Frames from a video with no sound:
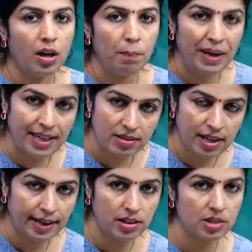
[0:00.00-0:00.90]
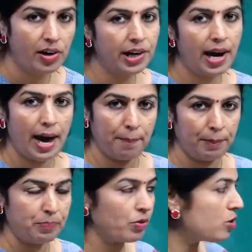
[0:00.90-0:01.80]
being satisfied and
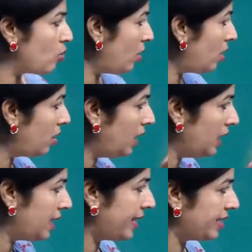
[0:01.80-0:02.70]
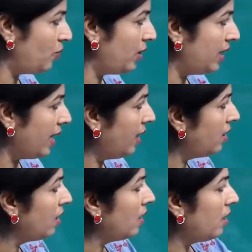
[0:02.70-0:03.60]
happy. So in connection with
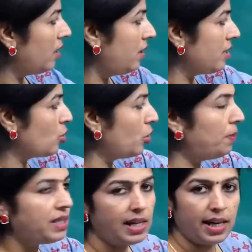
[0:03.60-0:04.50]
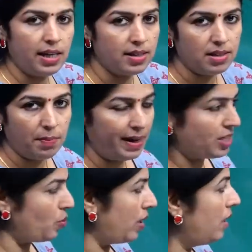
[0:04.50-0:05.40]
that, this could be taken as the
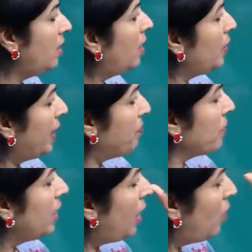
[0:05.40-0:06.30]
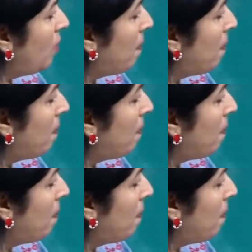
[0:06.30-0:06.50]
best one. Okay, now